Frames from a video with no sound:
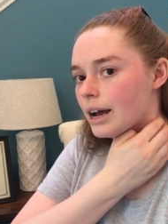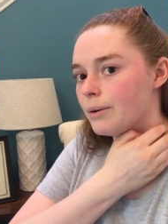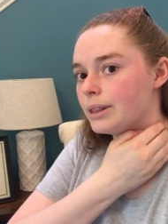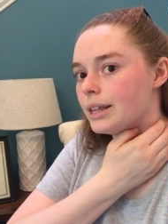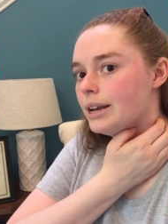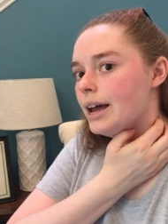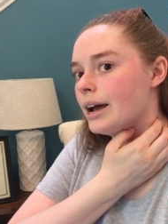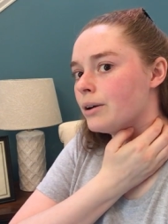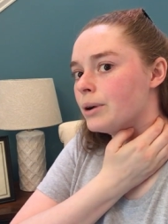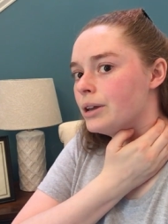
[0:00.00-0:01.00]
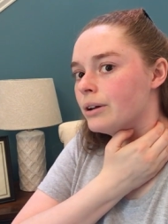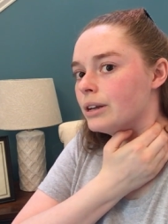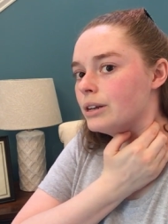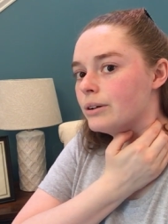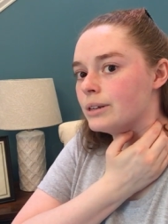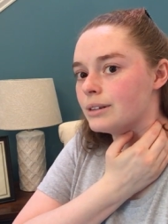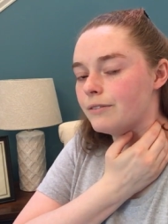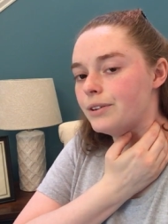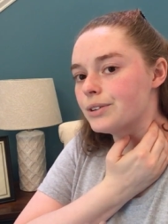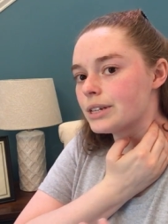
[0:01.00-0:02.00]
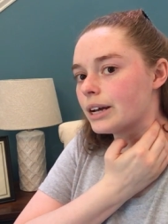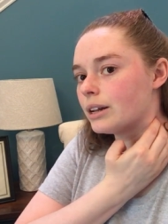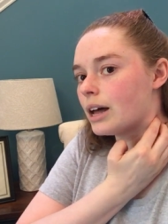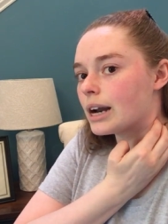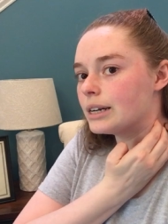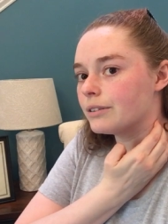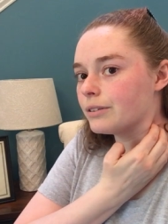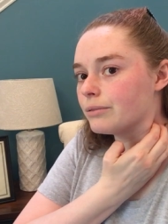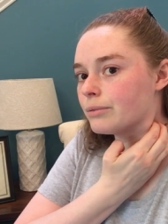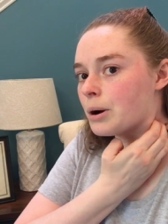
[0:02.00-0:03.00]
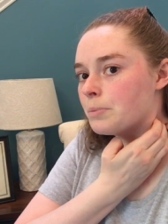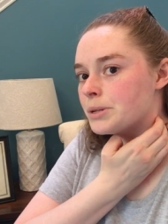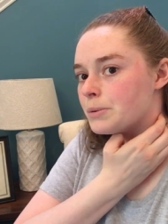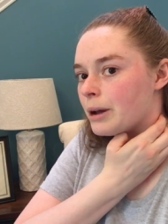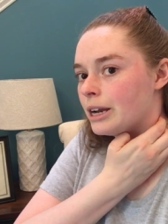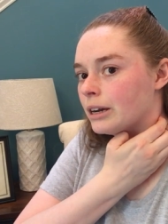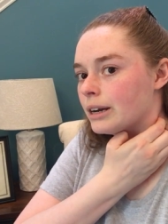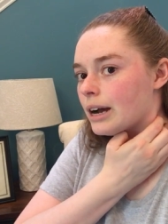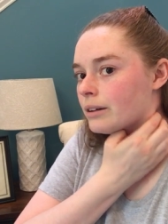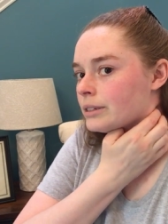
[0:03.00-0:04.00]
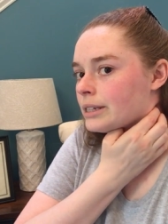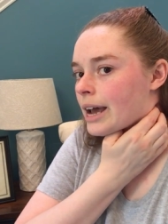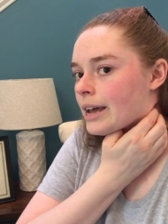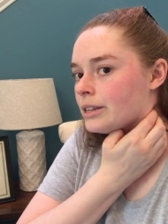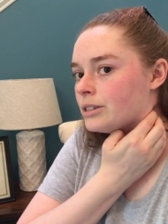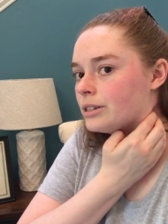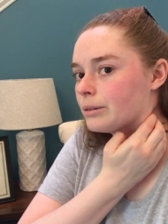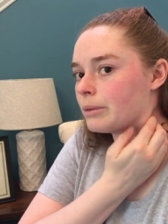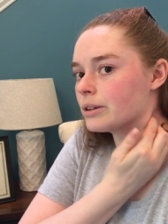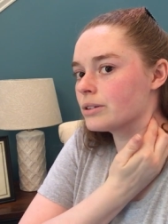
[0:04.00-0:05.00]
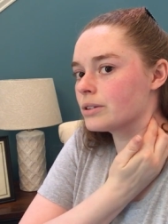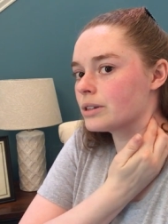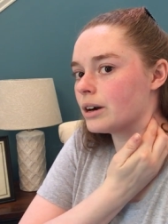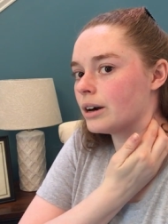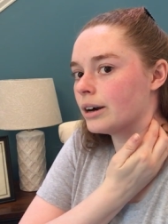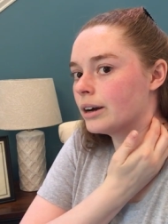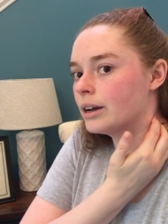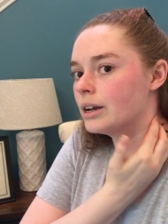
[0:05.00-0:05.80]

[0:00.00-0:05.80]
And with the neck, what you can do is it feels like a lot of different ropes depending on how tense your muscles are.